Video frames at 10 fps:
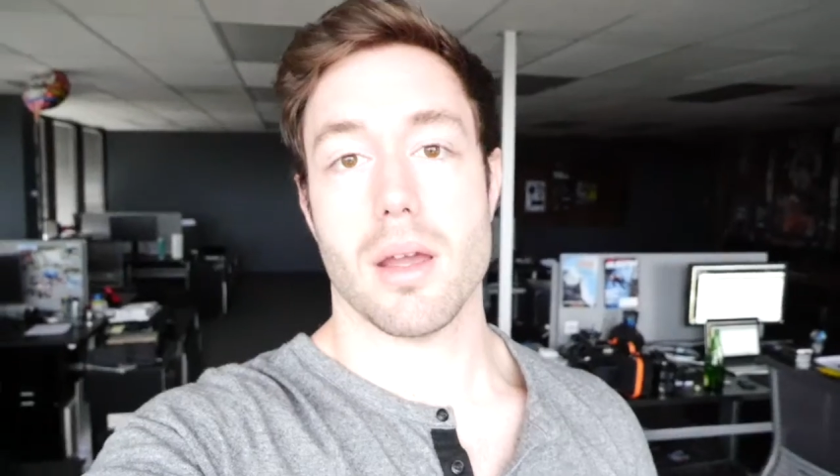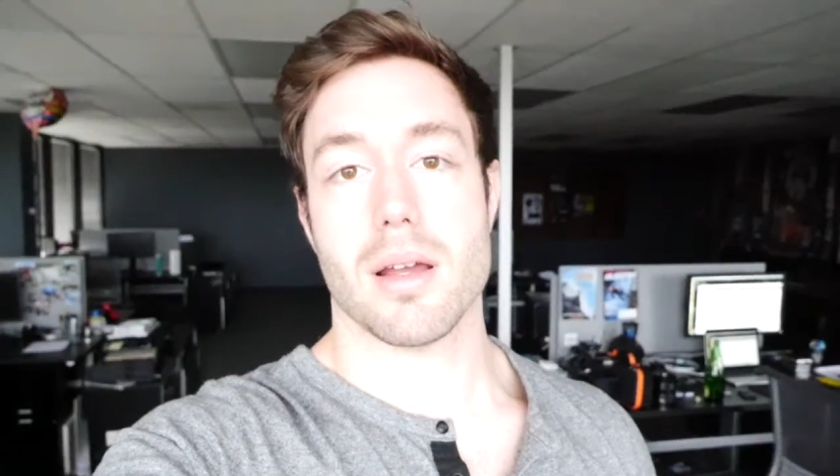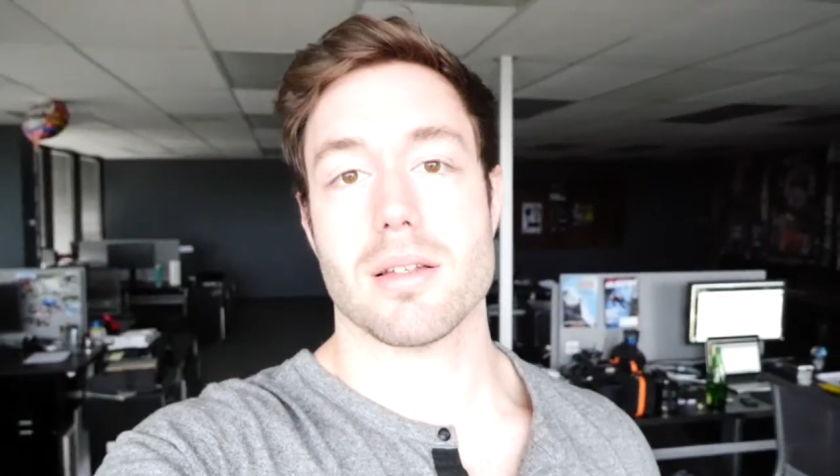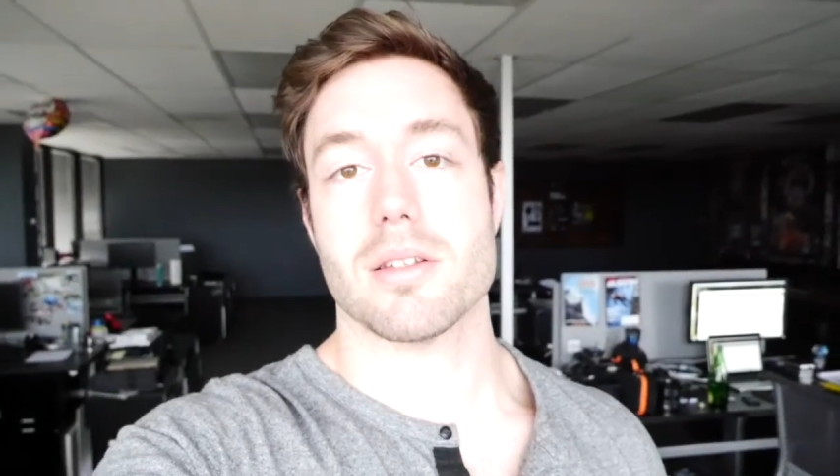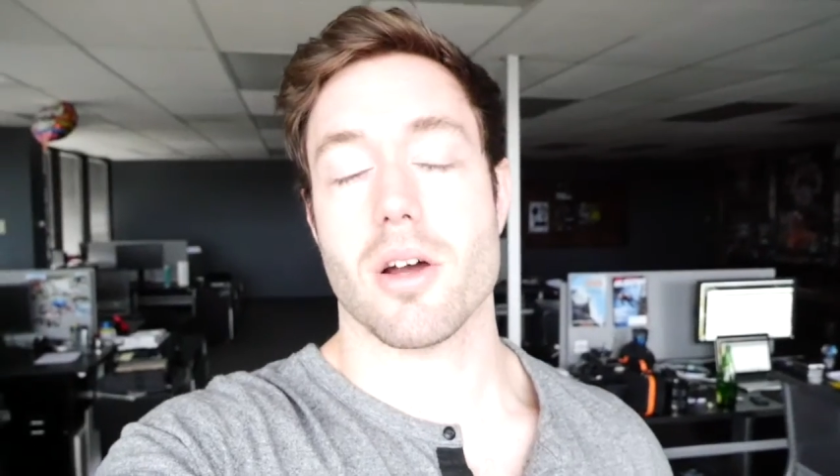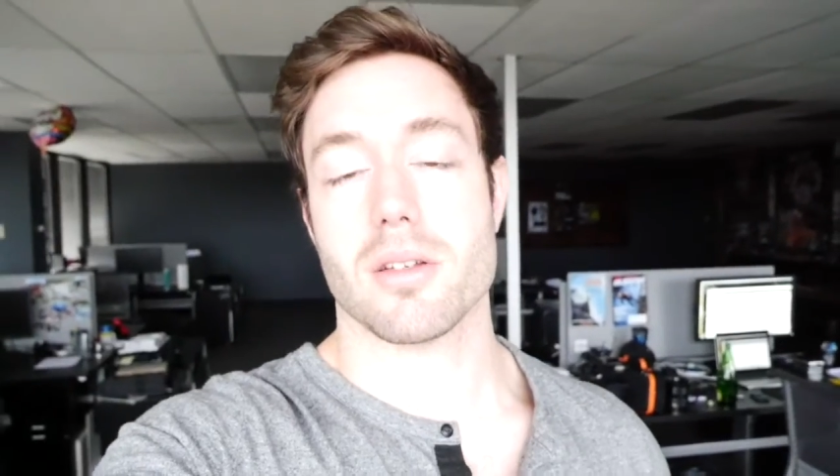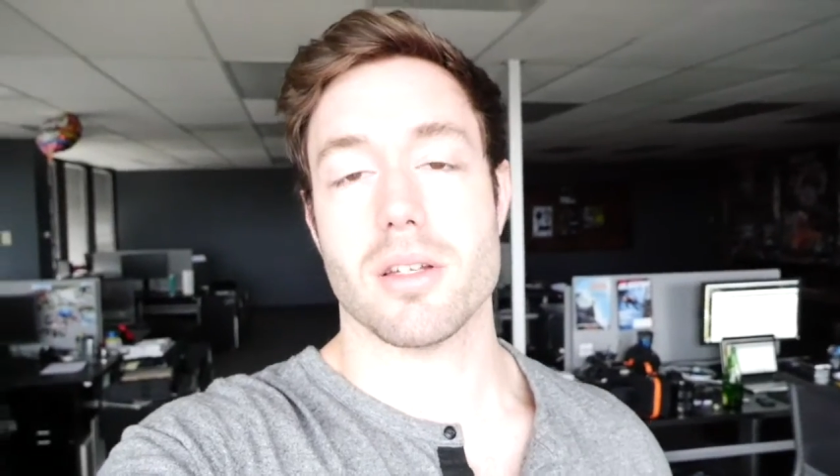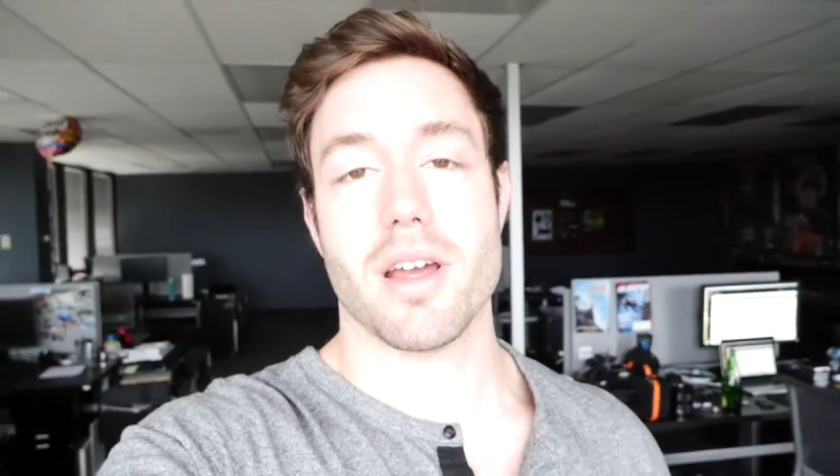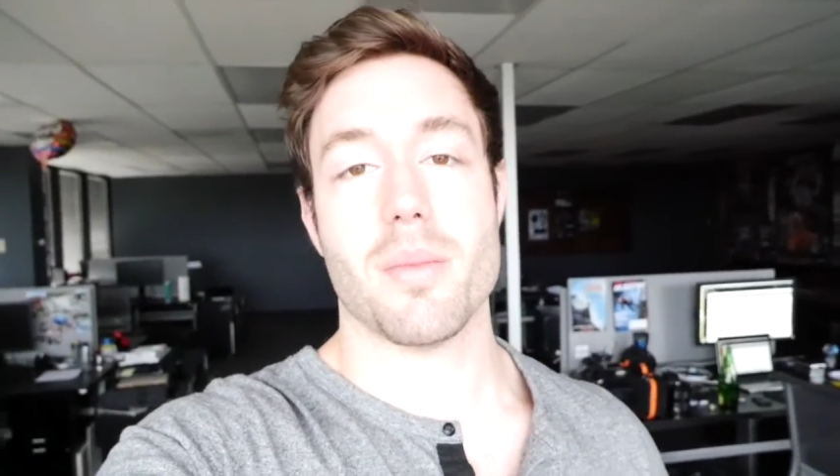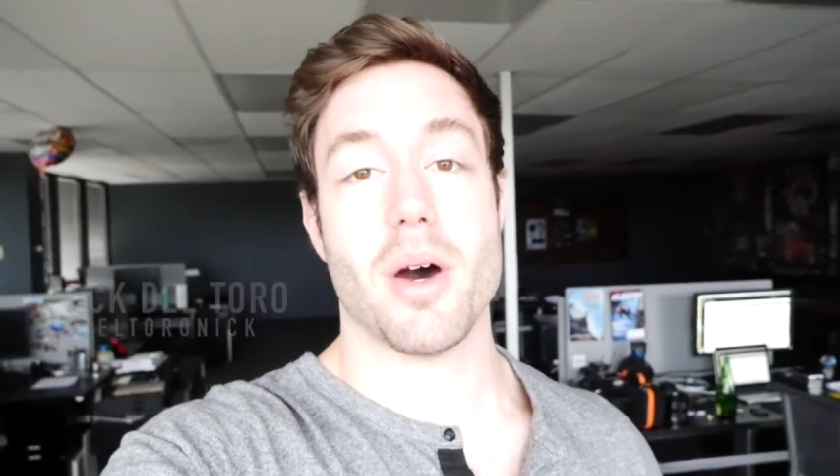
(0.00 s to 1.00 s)
guys, let's talk
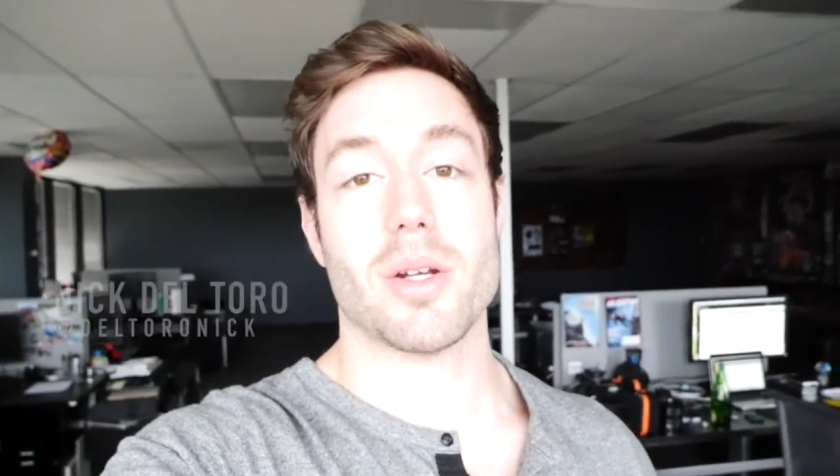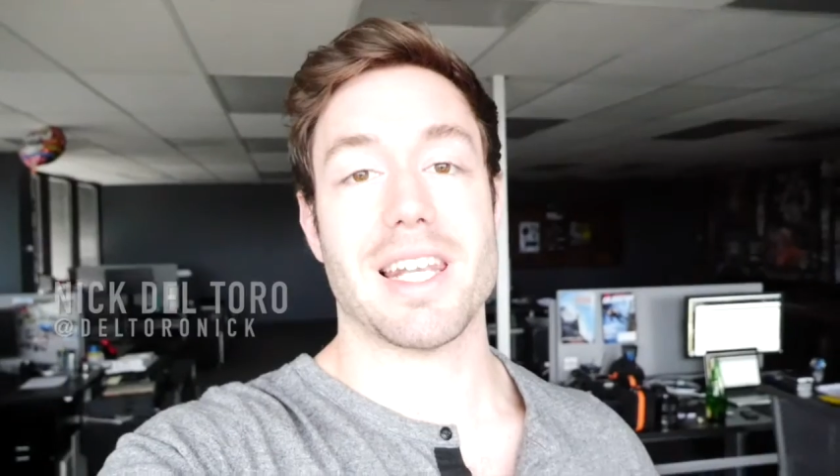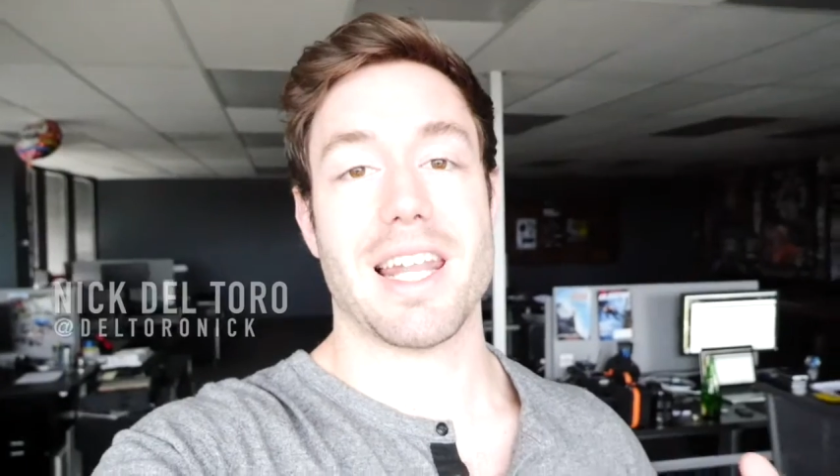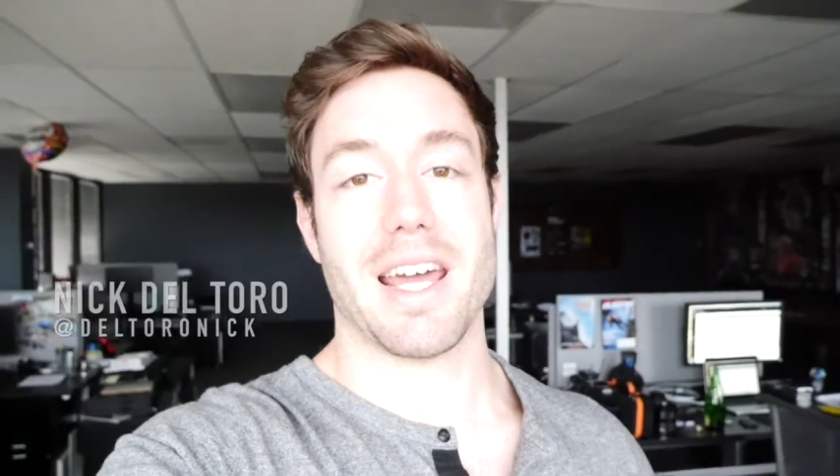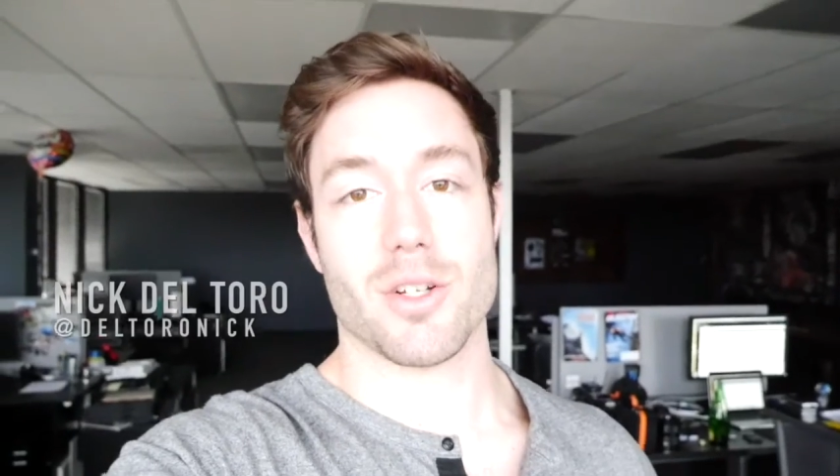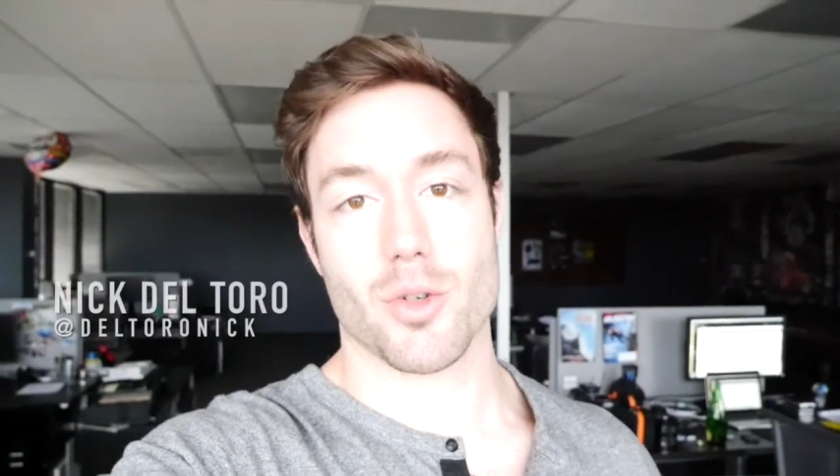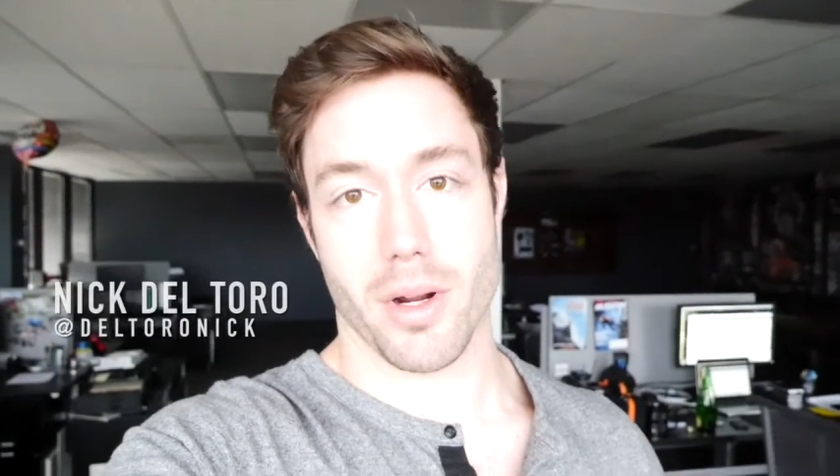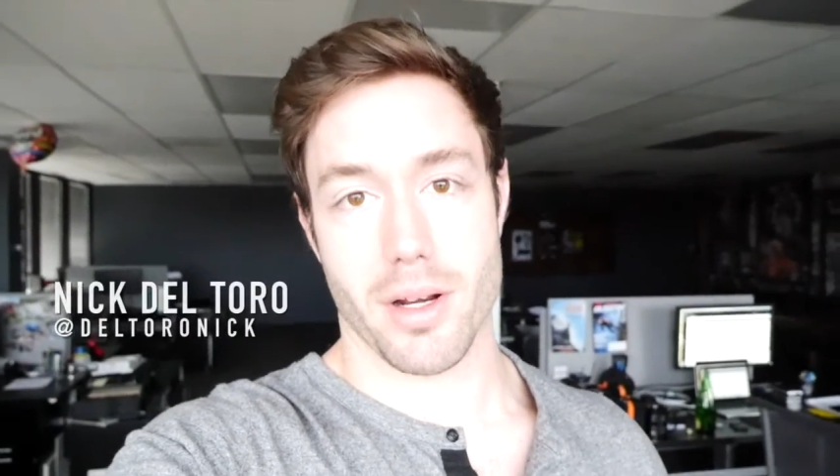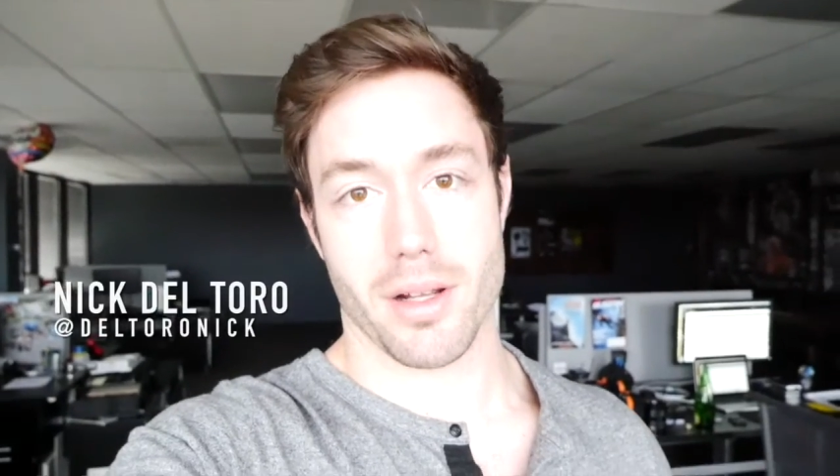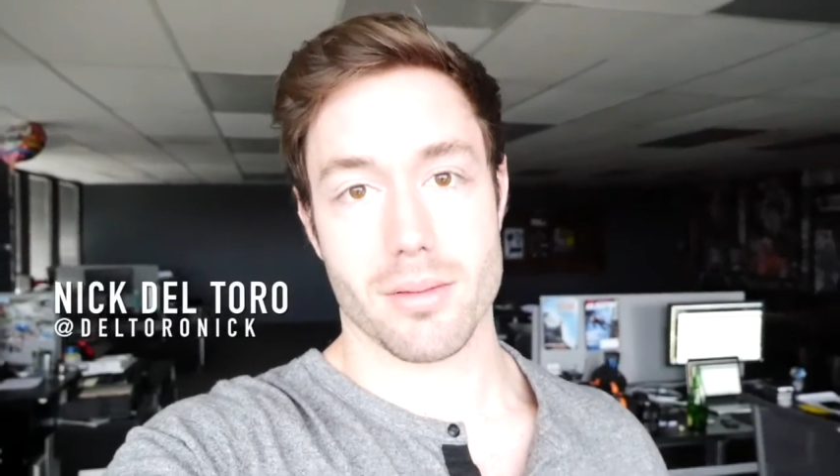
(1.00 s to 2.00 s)
today about leg
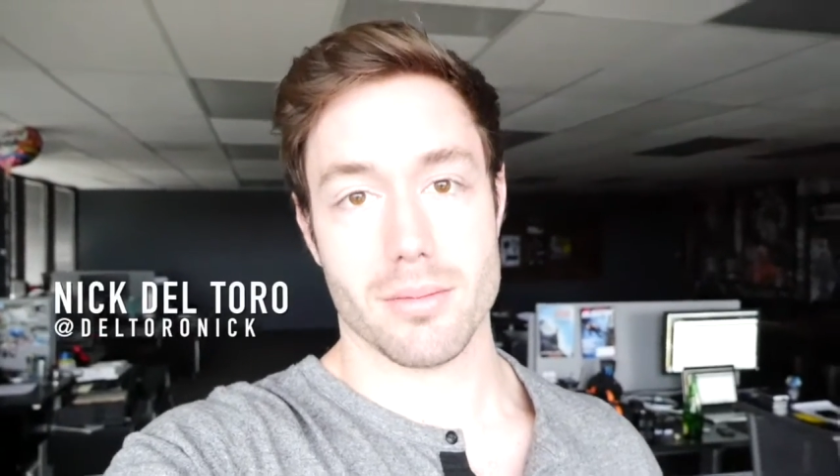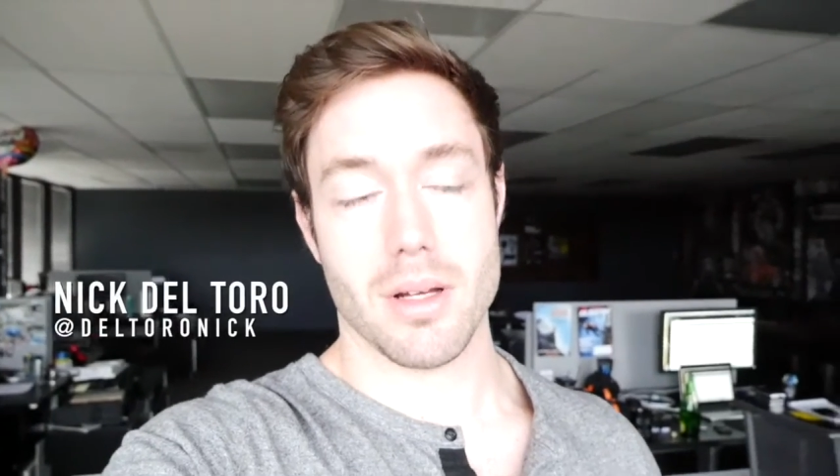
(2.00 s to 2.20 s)
training.